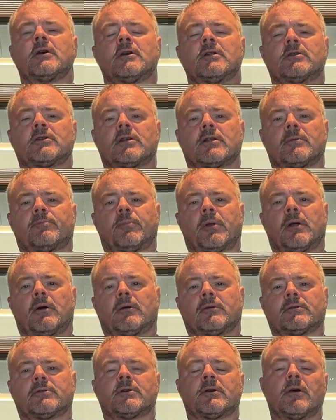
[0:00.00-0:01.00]
to the
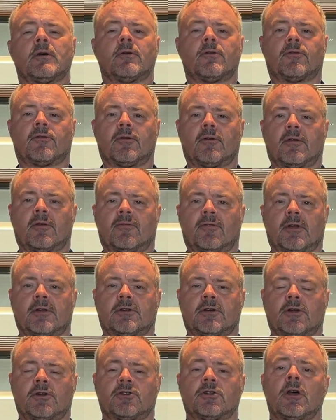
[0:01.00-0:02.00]
plant through the
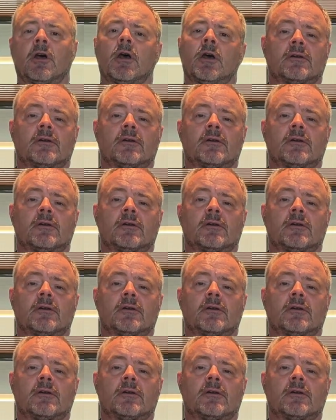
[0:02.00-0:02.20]
vintage.